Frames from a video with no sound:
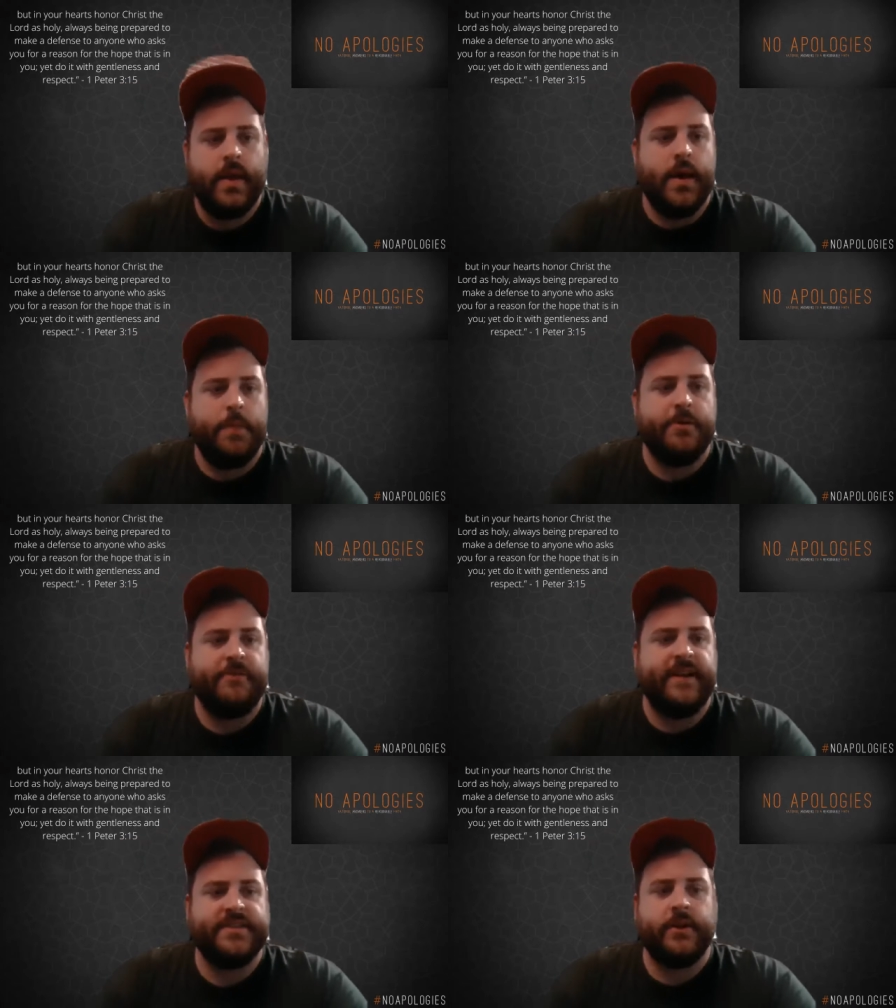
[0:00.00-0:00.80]
A
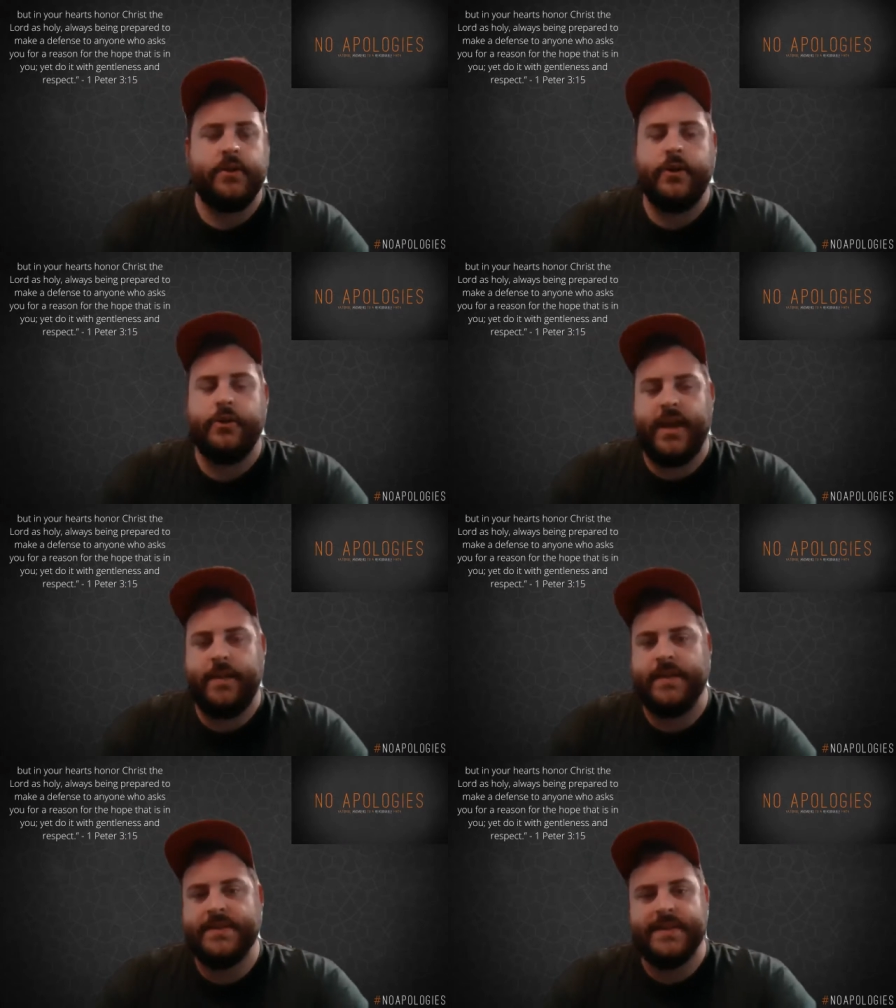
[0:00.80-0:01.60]
professor at Notre Dame,
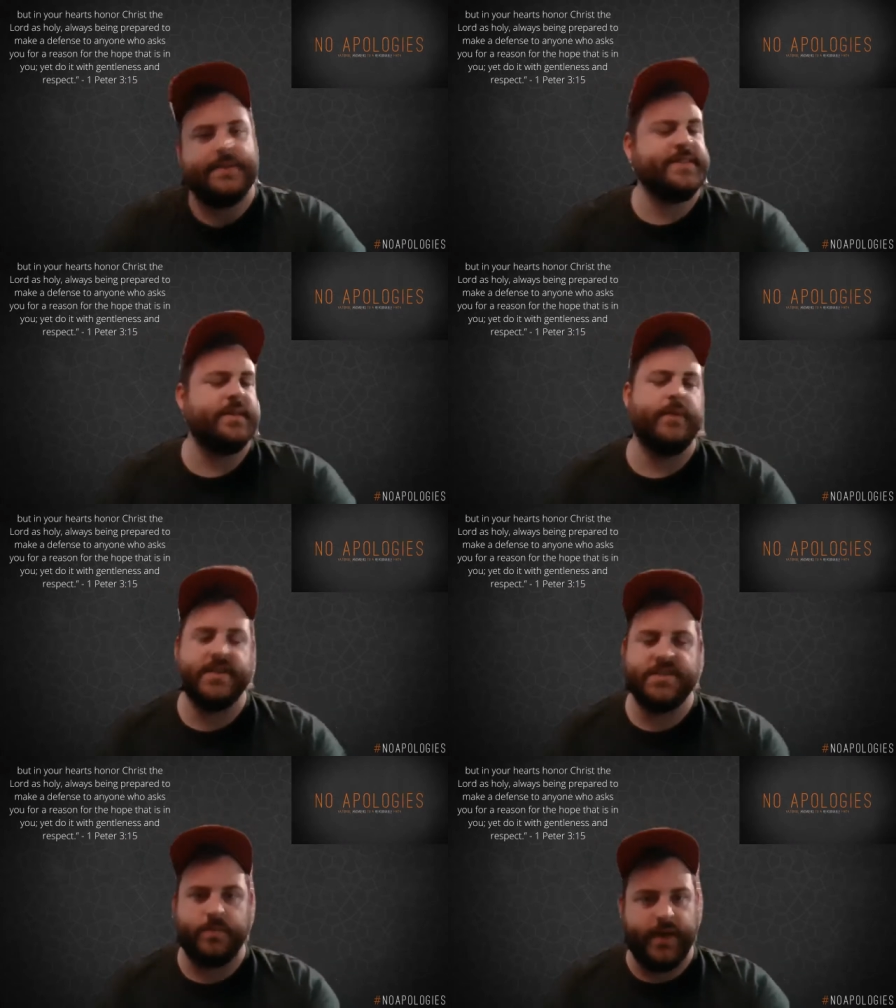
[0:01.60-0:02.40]
he said this. I'm going to
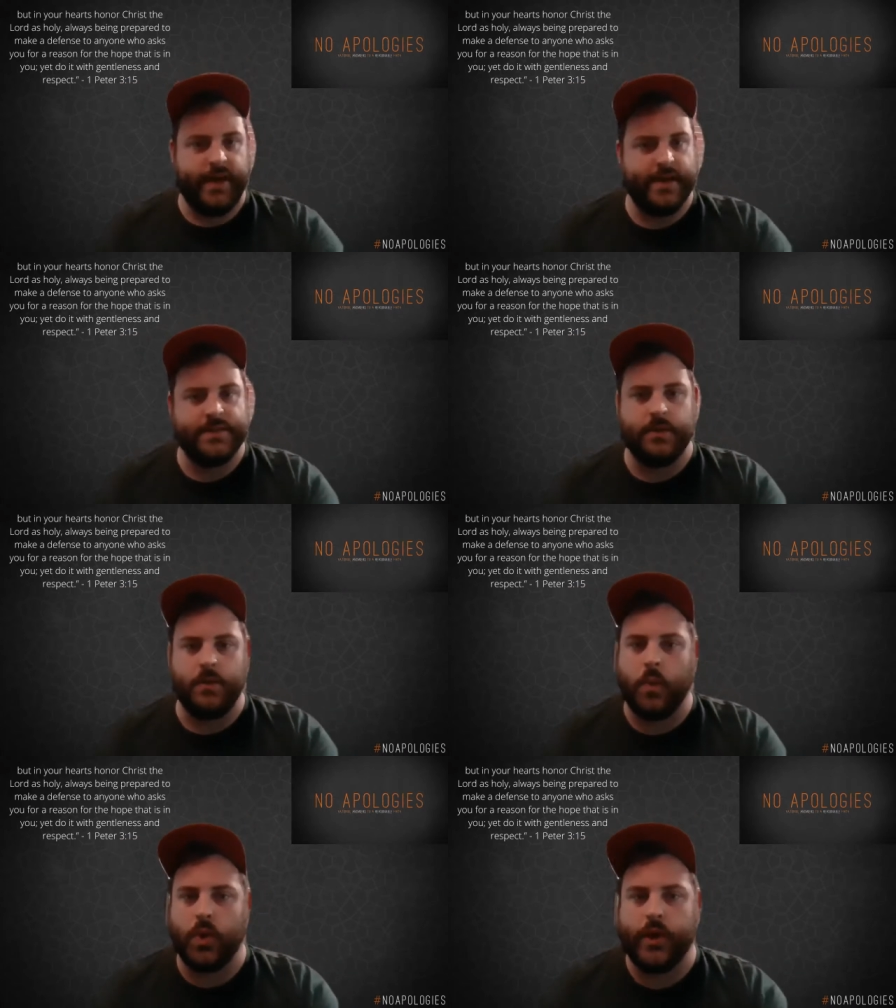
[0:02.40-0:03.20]
explain it. It's a
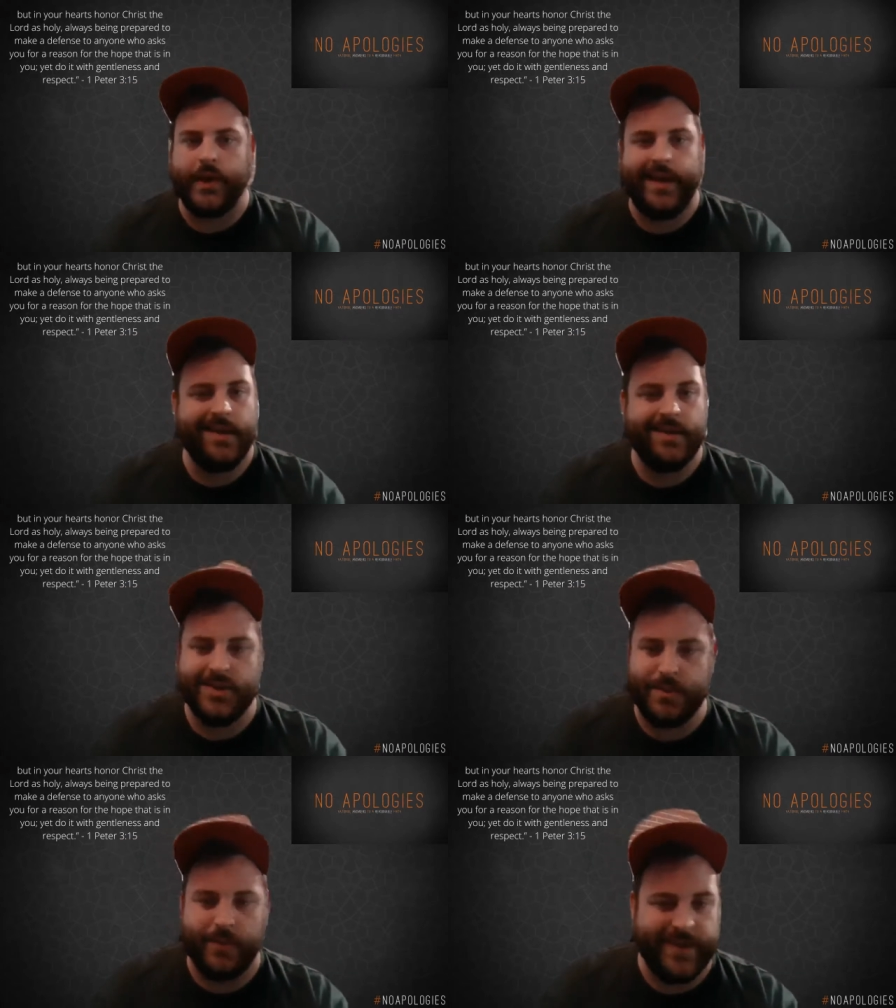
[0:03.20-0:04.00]
little wordy in
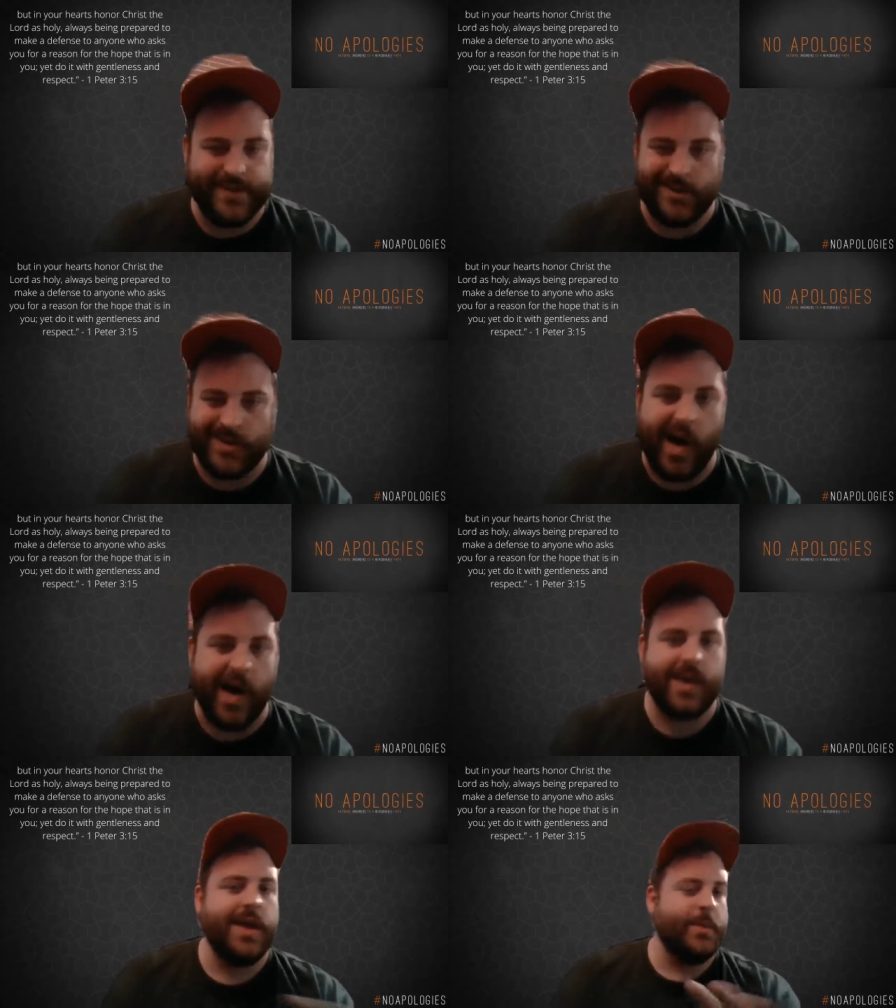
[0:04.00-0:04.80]
it's professor
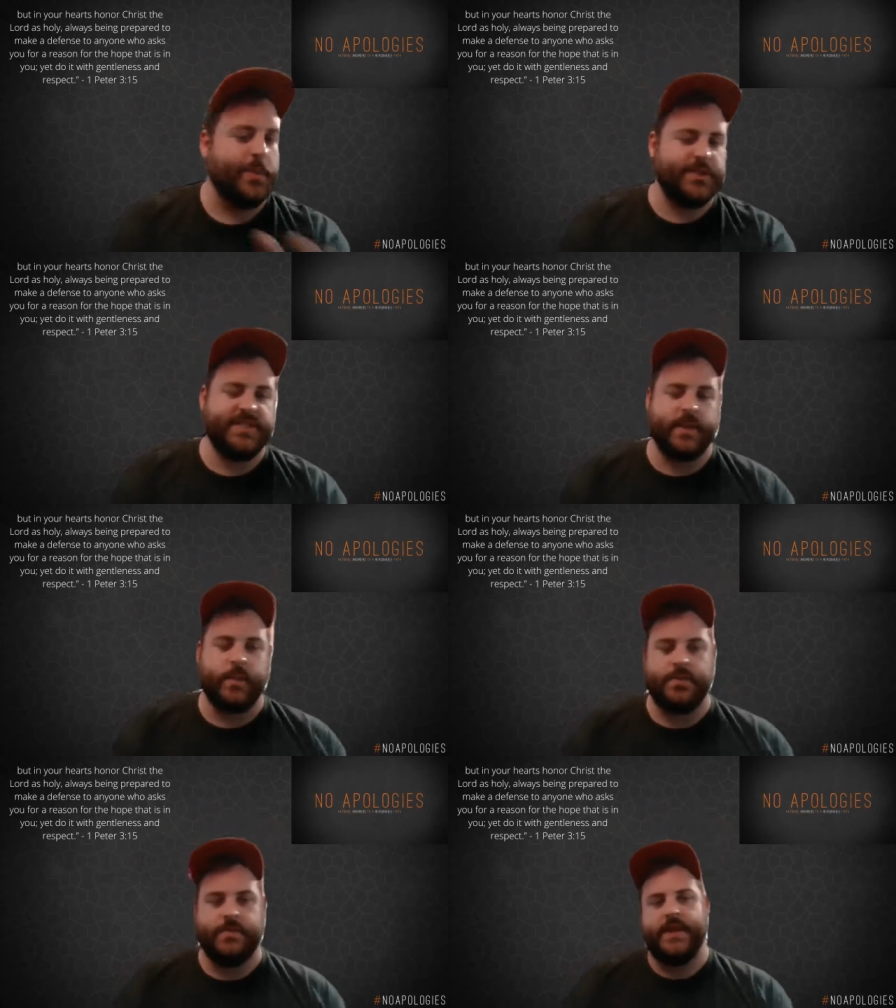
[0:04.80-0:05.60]
talk, but just stick
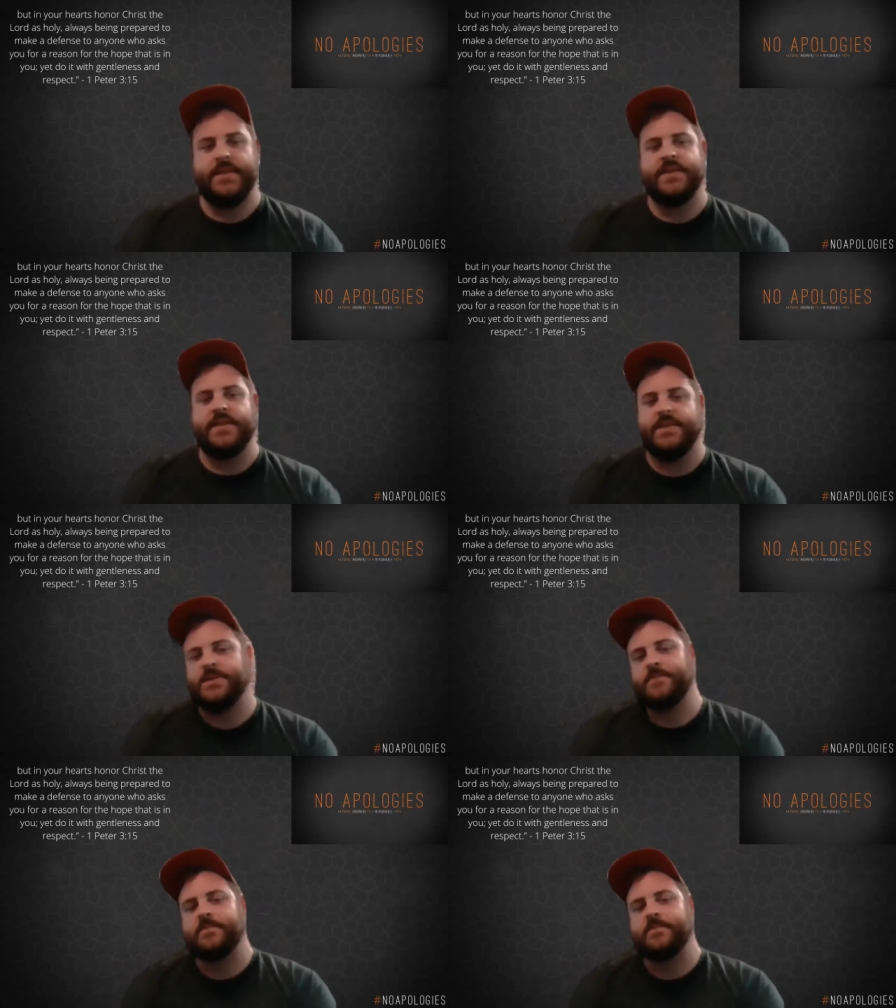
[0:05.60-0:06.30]
with me. He says this